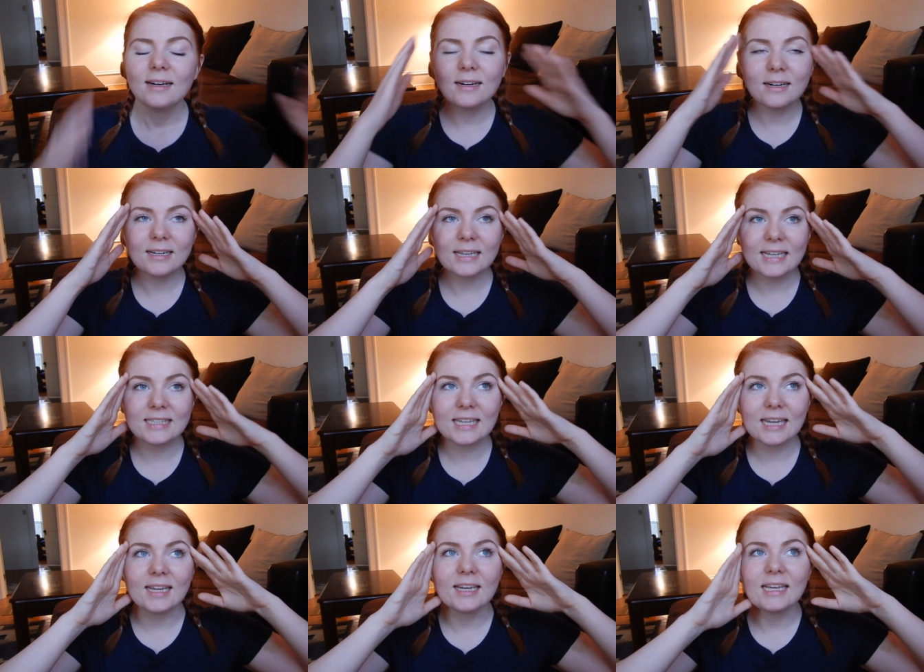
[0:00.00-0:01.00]
oh, it's
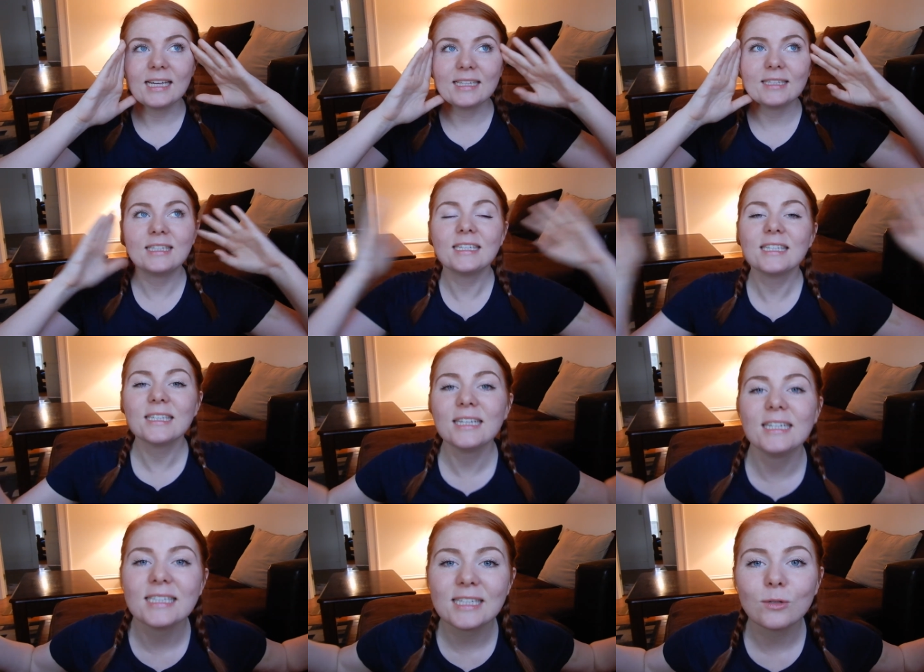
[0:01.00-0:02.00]
like it,
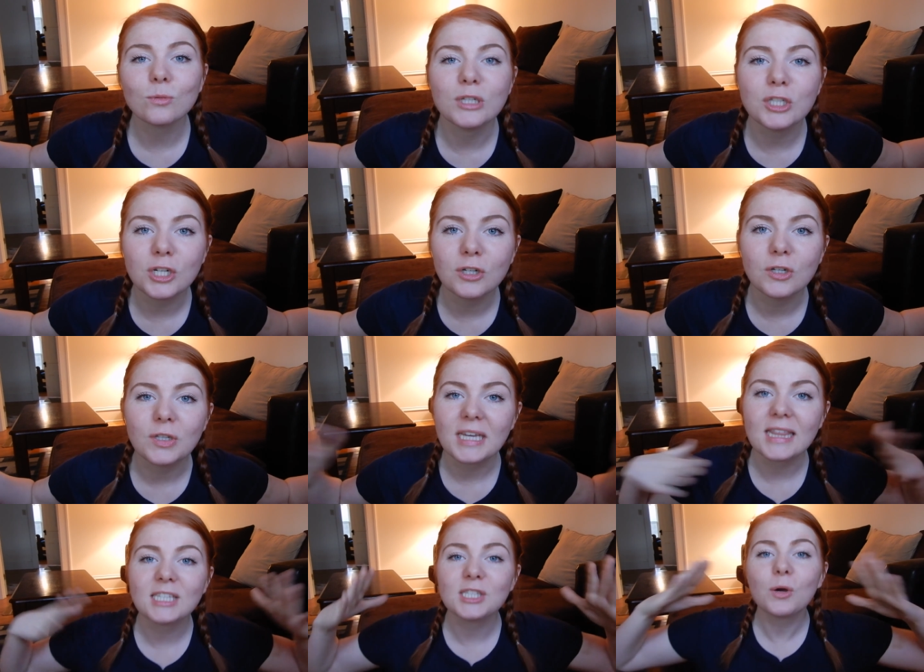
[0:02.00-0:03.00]
Disneyland is the original.
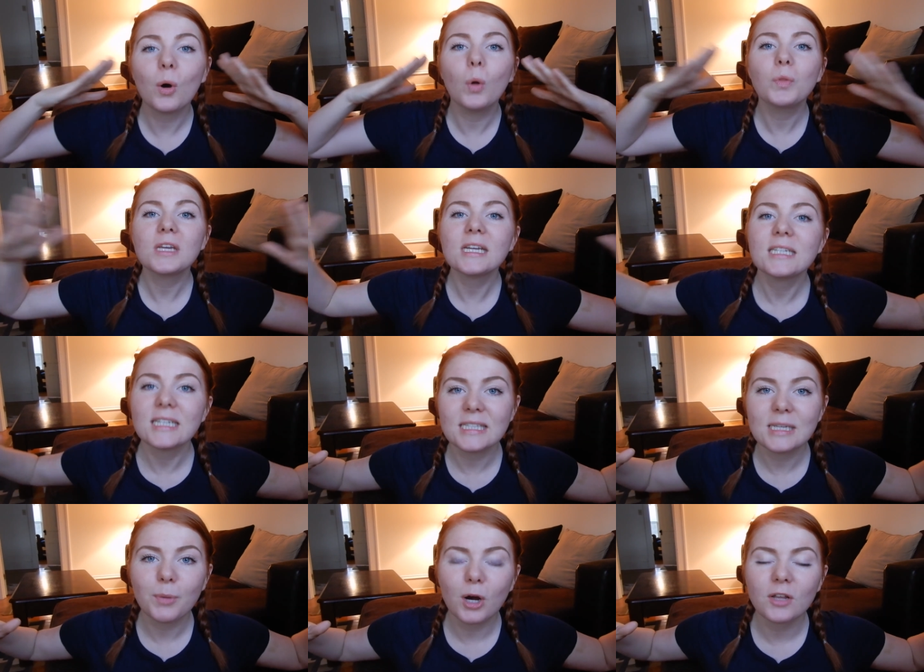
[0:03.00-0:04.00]
Like, that's the only
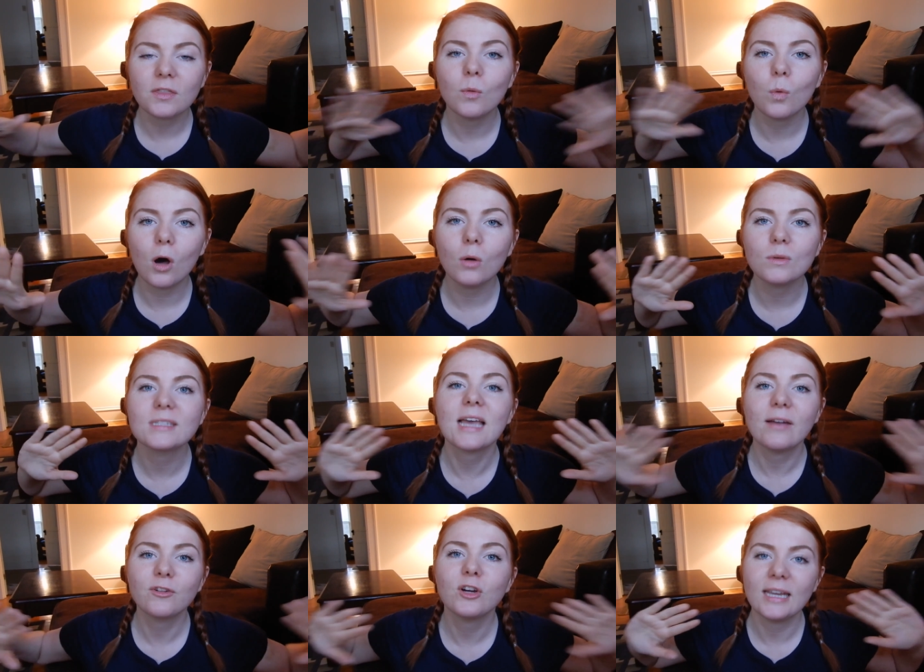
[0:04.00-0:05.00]
Disney park that Walt was
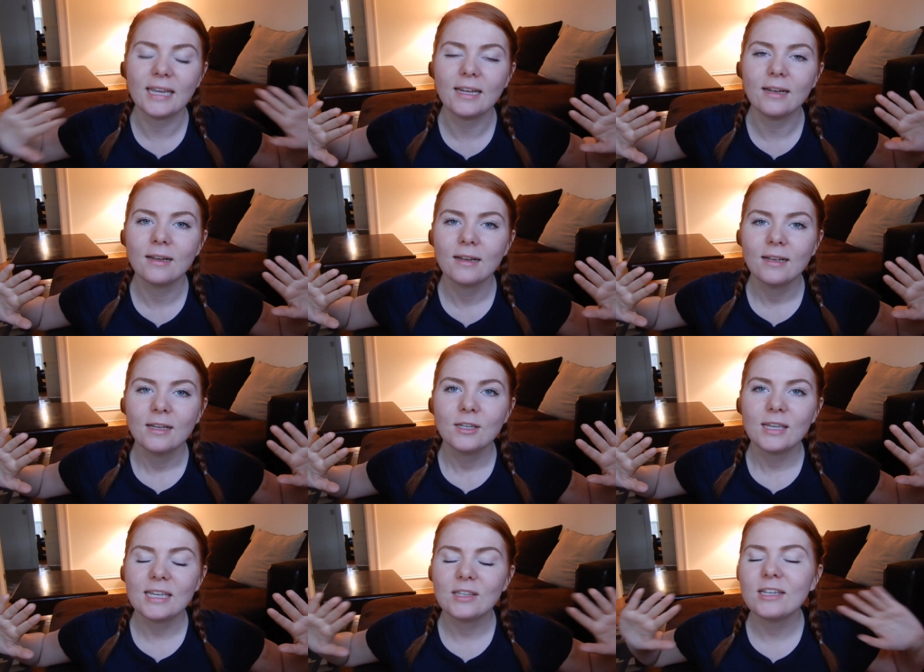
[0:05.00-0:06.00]
ever in.
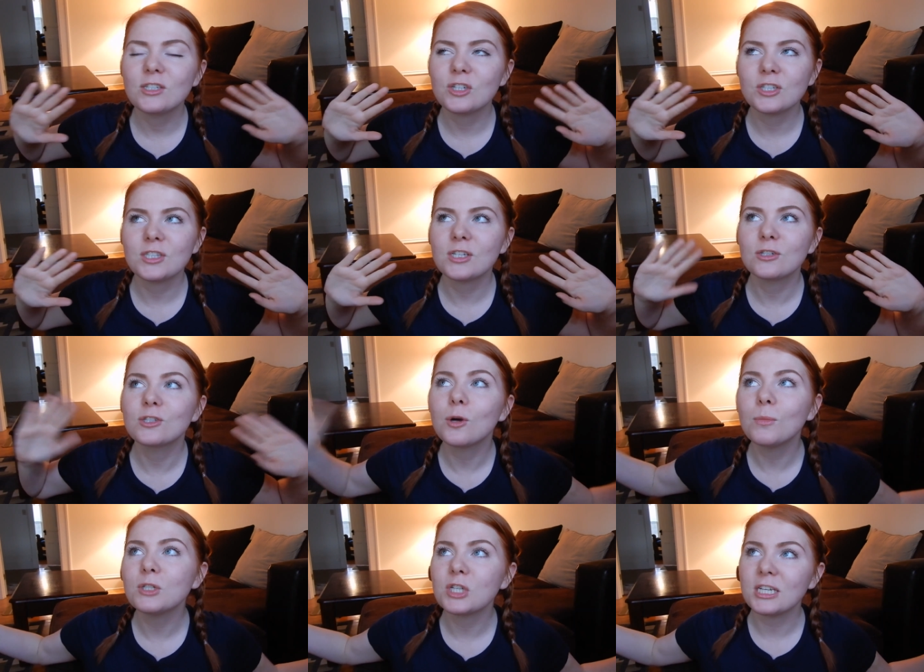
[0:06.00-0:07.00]
It, it's just, there's
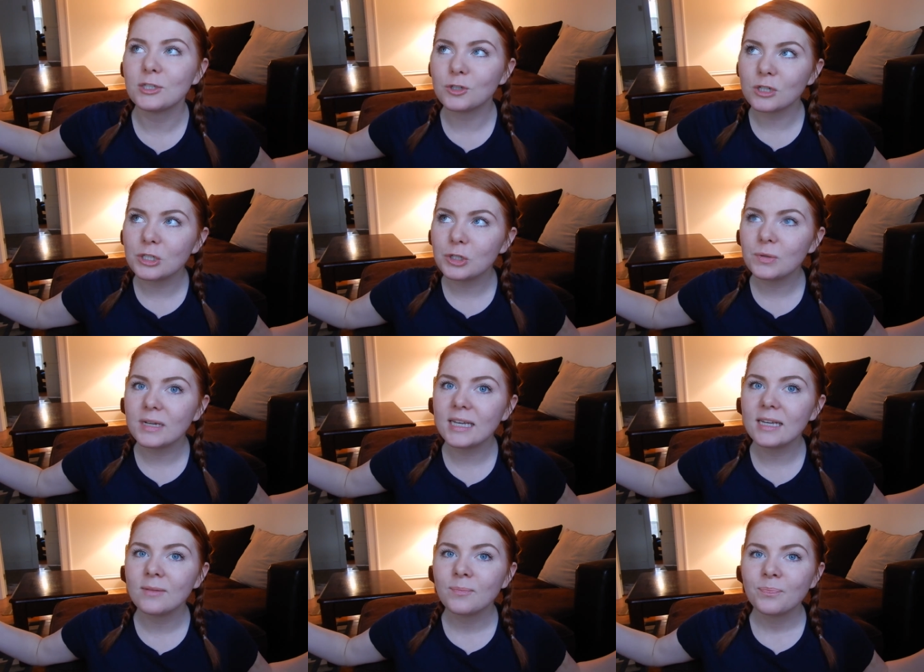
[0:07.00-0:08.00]
so much history to
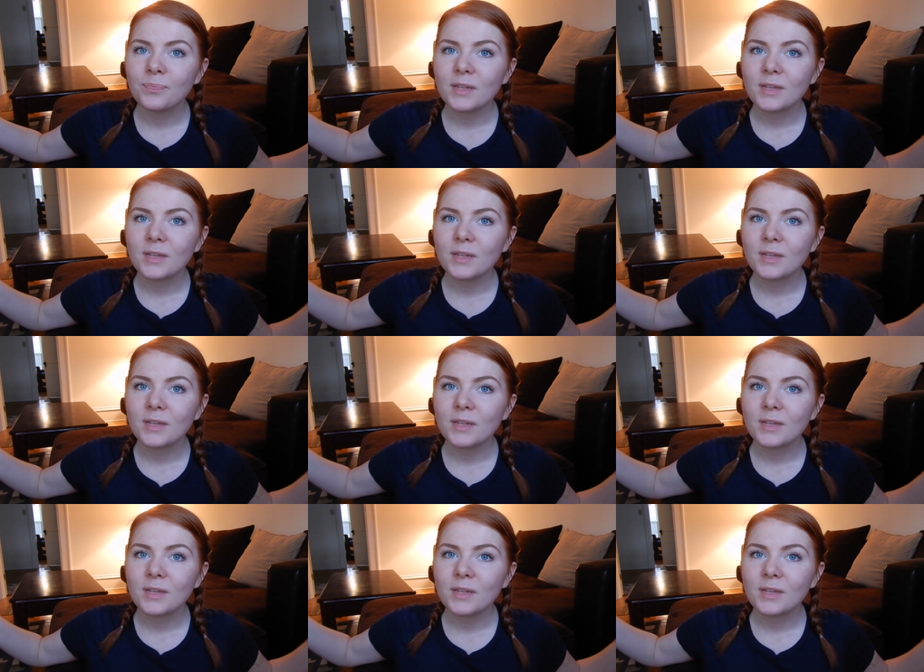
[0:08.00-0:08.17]
it,